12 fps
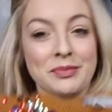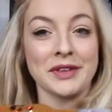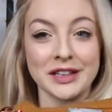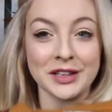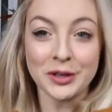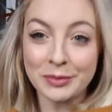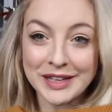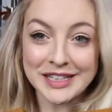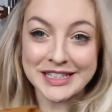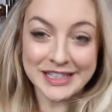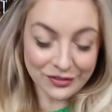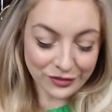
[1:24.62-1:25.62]
something a little
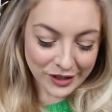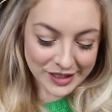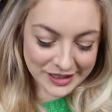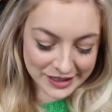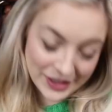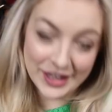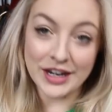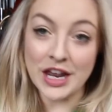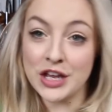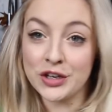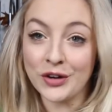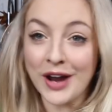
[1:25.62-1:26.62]
bit different
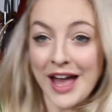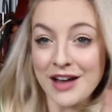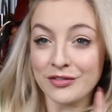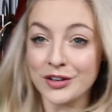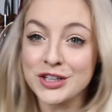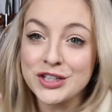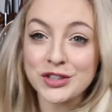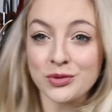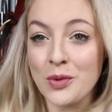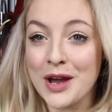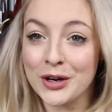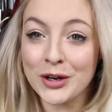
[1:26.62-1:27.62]
than your average
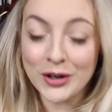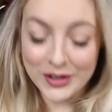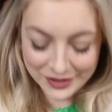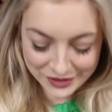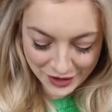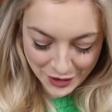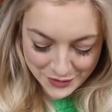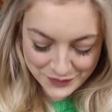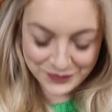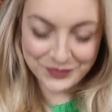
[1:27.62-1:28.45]
sweater. So